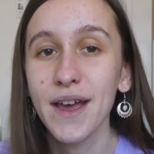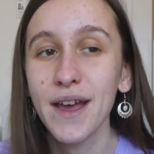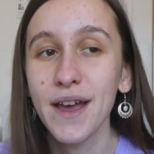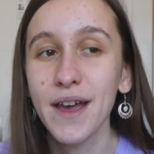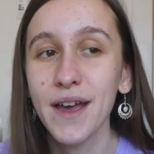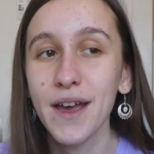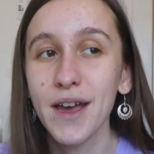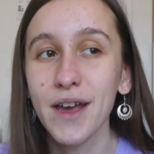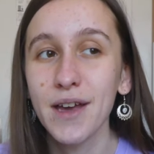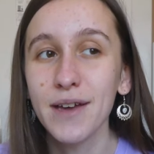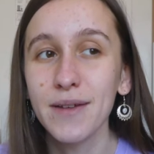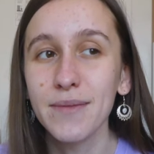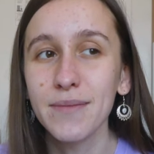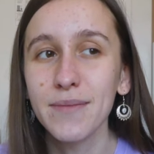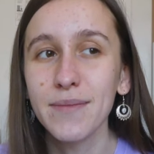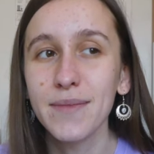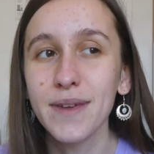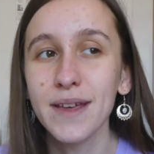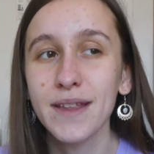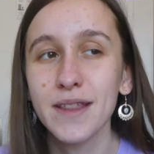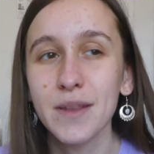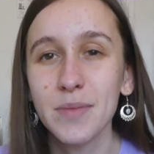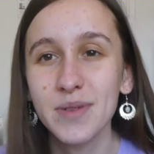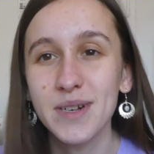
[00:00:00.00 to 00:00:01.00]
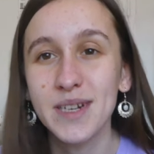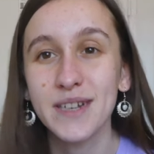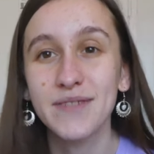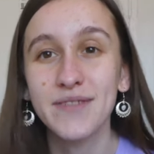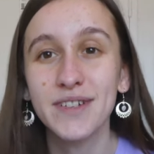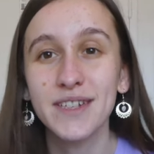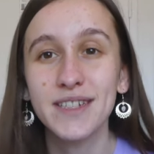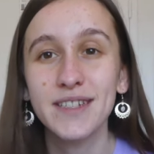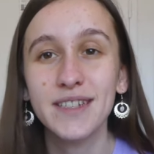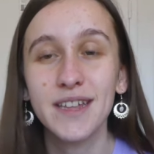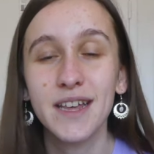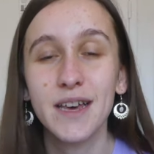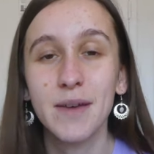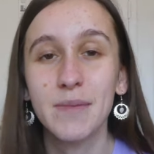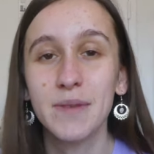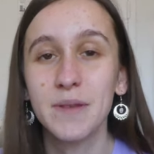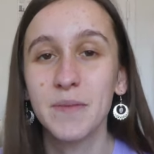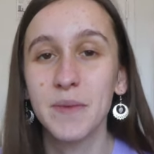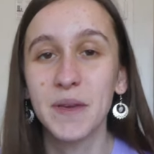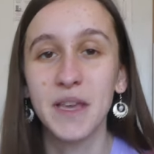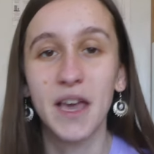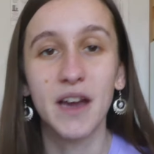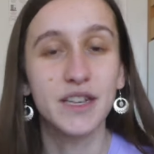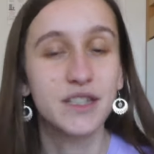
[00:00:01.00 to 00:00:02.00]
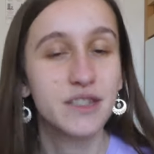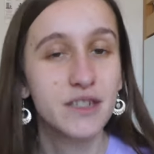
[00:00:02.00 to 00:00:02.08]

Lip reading: in the previous clips, but yeah,